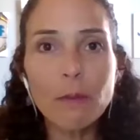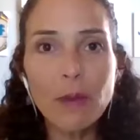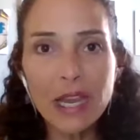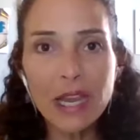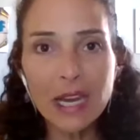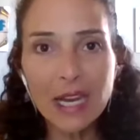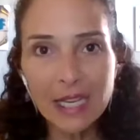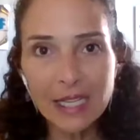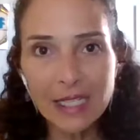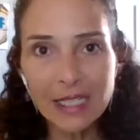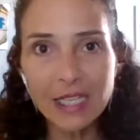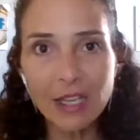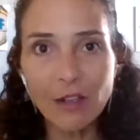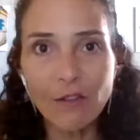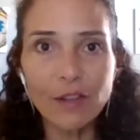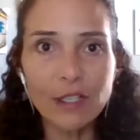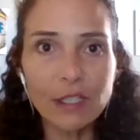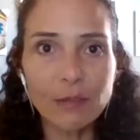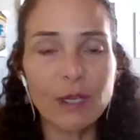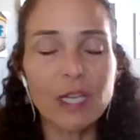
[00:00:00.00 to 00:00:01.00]
repeating
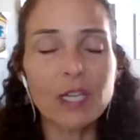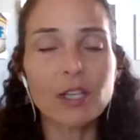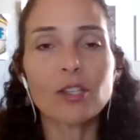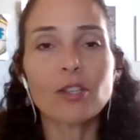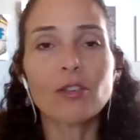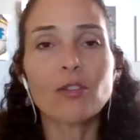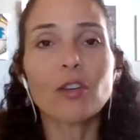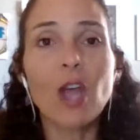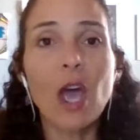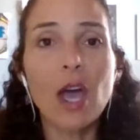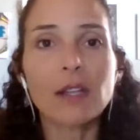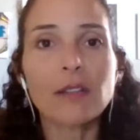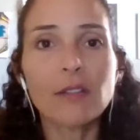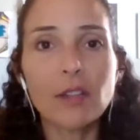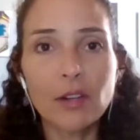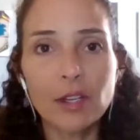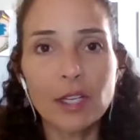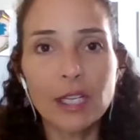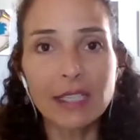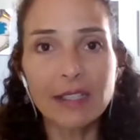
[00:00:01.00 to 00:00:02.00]
itself, it's because you're
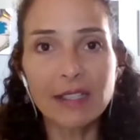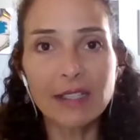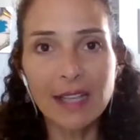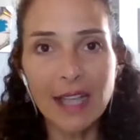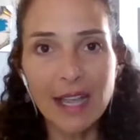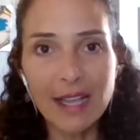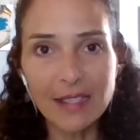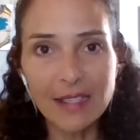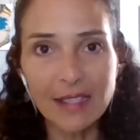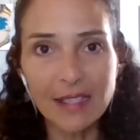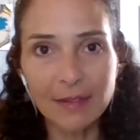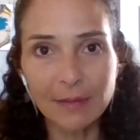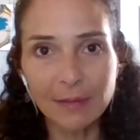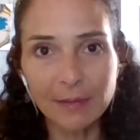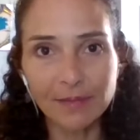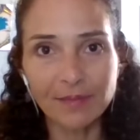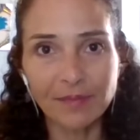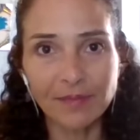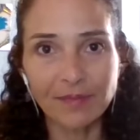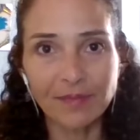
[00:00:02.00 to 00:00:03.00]
not learning the
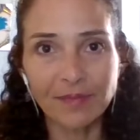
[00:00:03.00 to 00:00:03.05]
lesson.